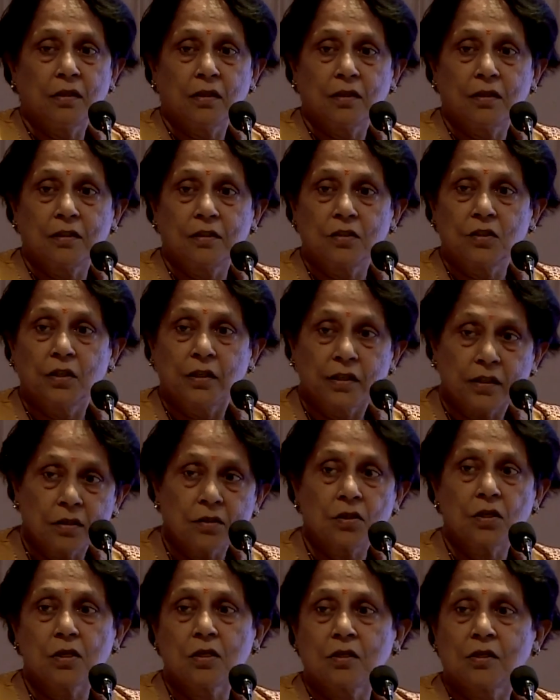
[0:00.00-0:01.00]
a
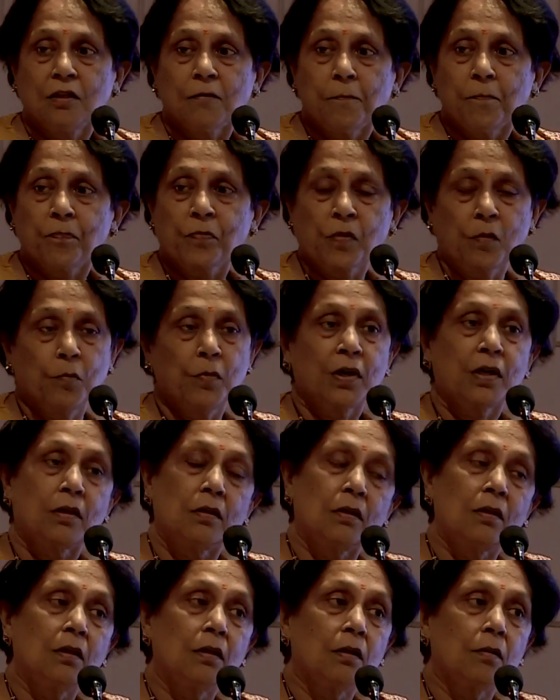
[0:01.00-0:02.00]
geneticist, but
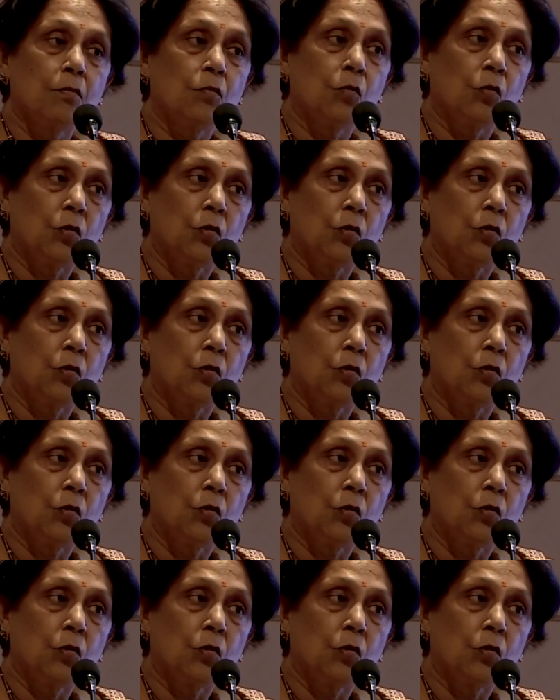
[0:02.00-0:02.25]
the